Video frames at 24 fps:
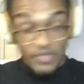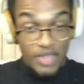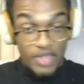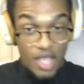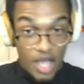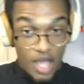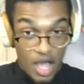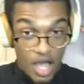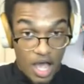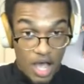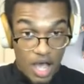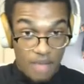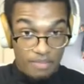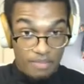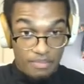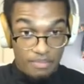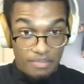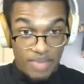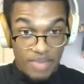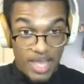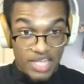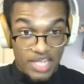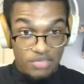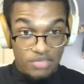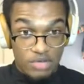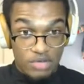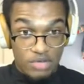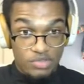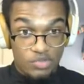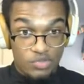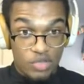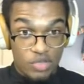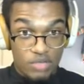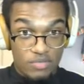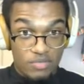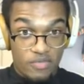Um, back to what I was
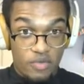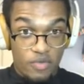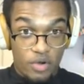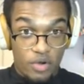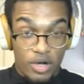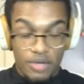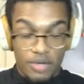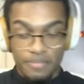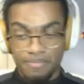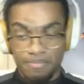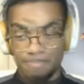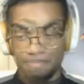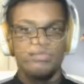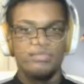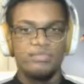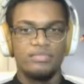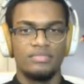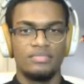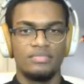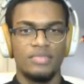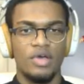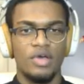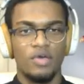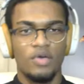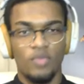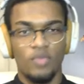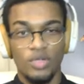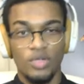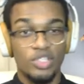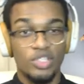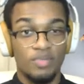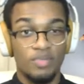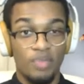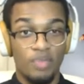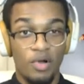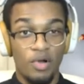doing before.
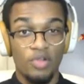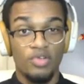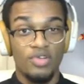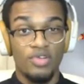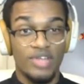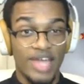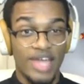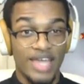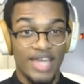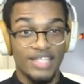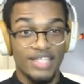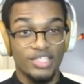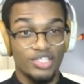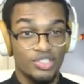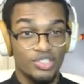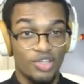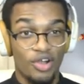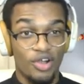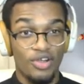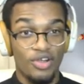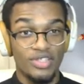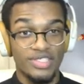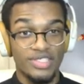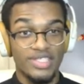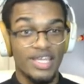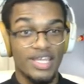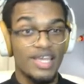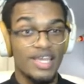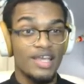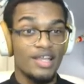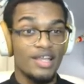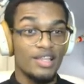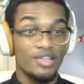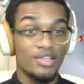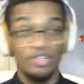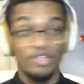Once the polar night starts,
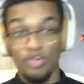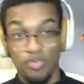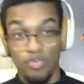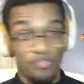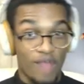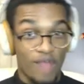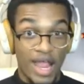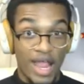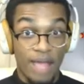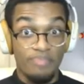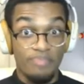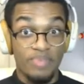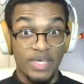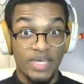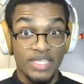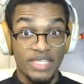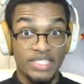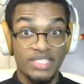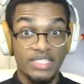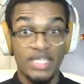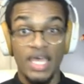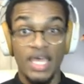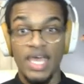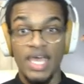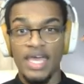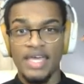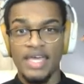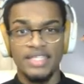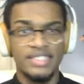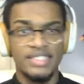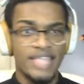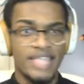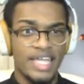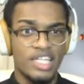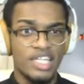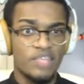Krampus
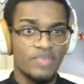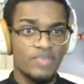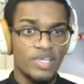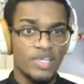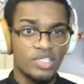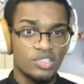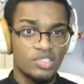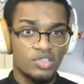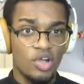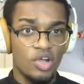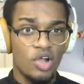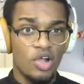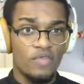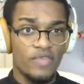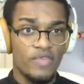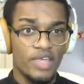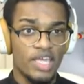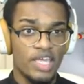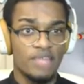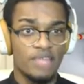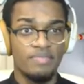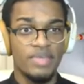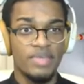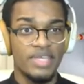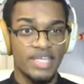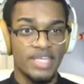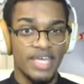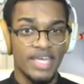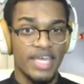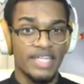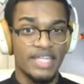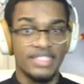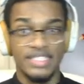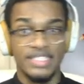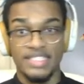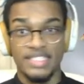is said to be starving and
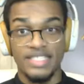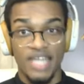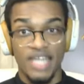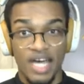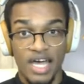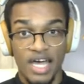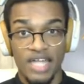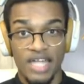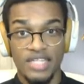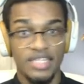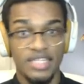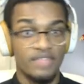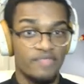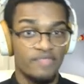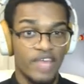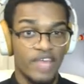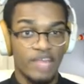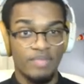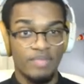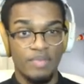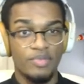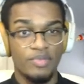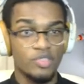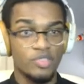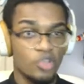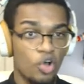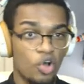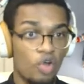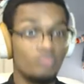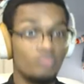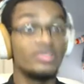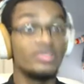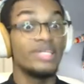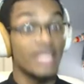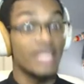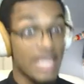begins its hunt, invading people's
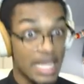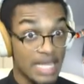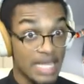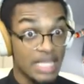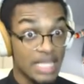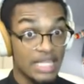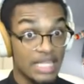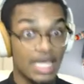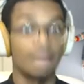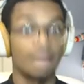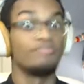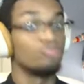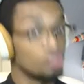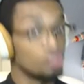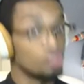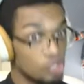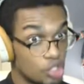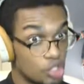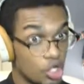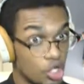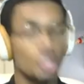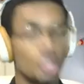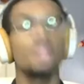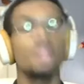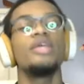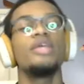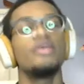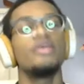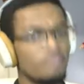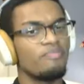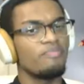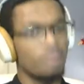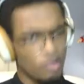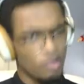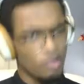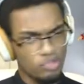homes and eating them. Good,
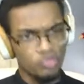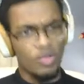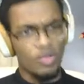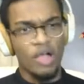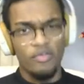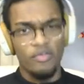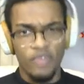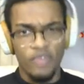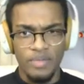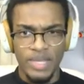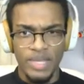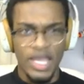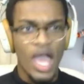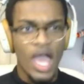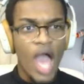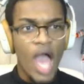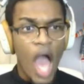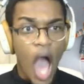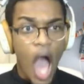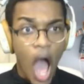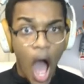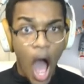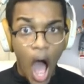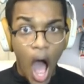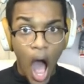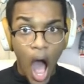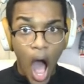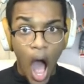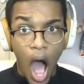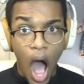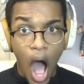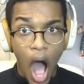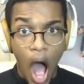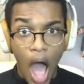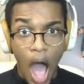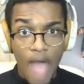bodes well for me.
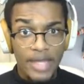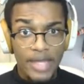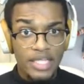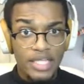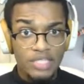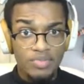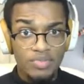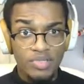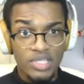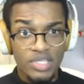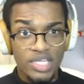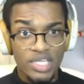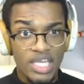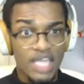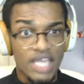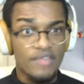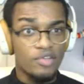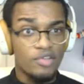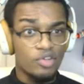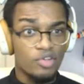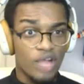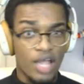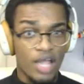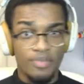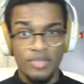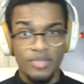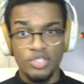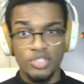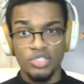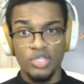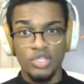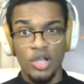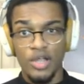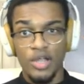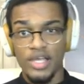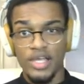Uh, it is believed Krampus
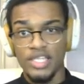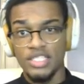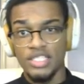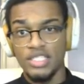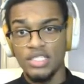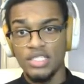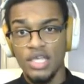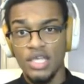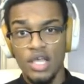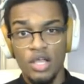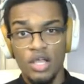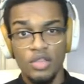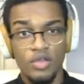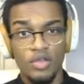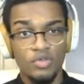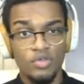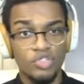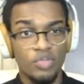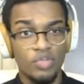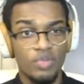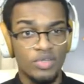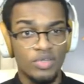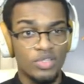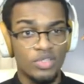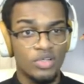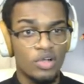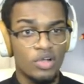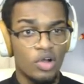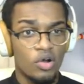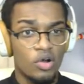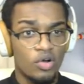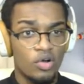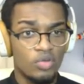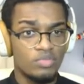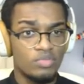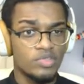targets those who built their
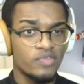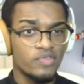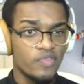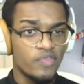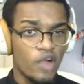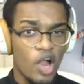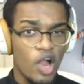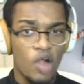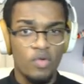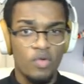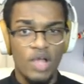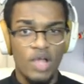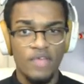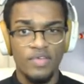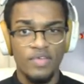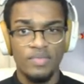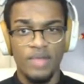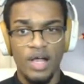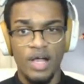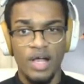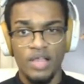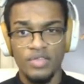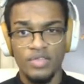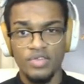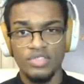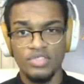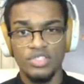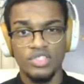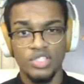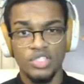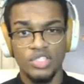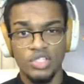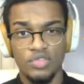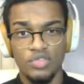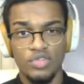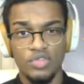homes far away from others in
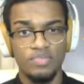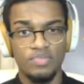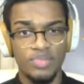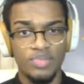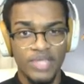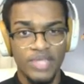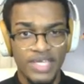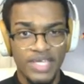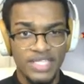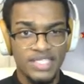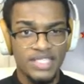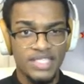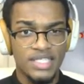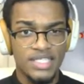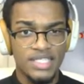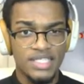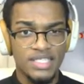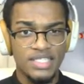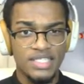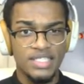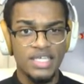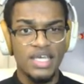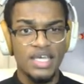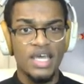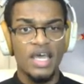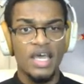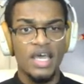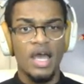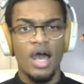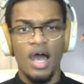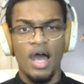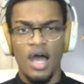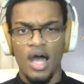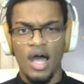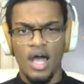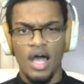secluded places.
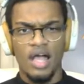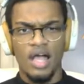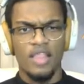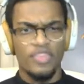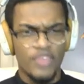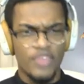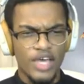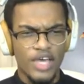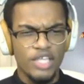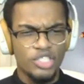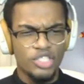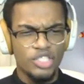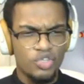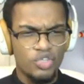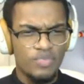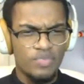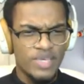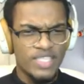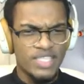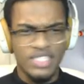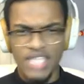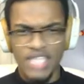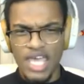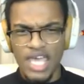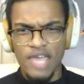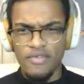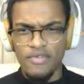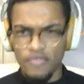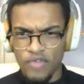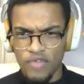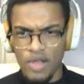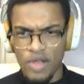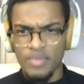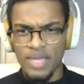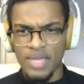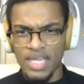Uh, thus, to be safe
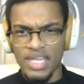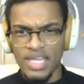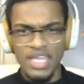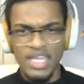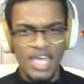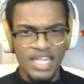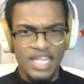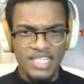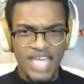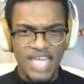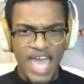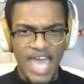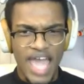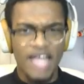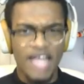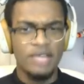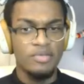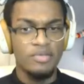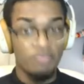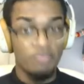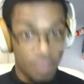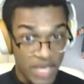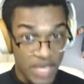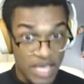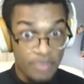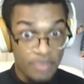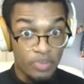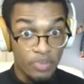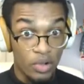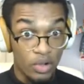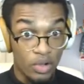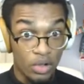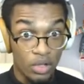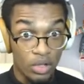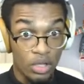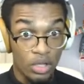from any attack,
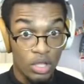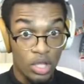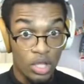people